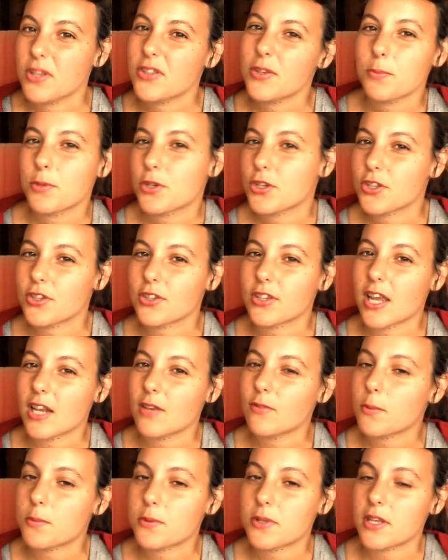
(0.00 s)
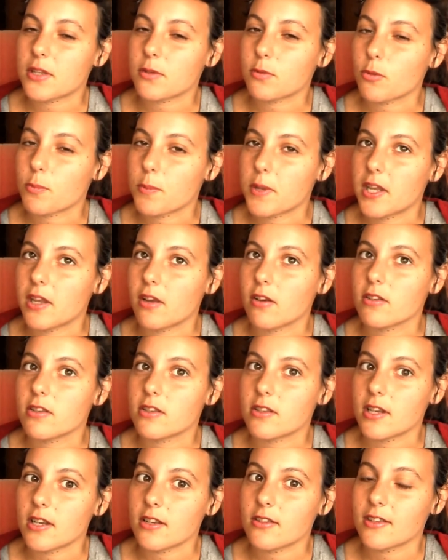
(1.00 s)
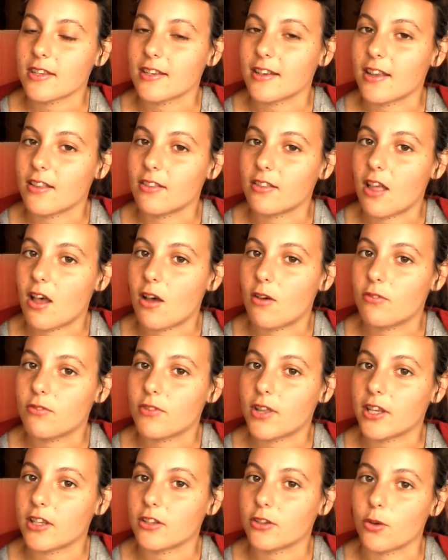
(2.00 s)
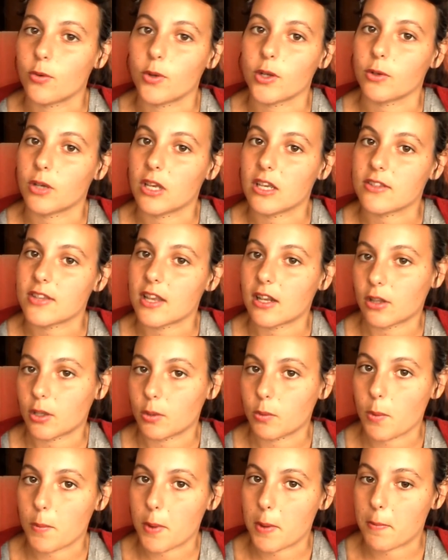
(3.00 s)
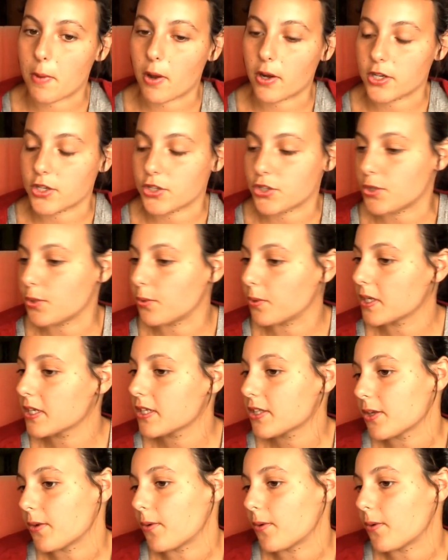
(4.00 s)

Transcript: Plus I'm just kind of obsessed with peeing on sticks and I love like knowing exactly what my body's doing.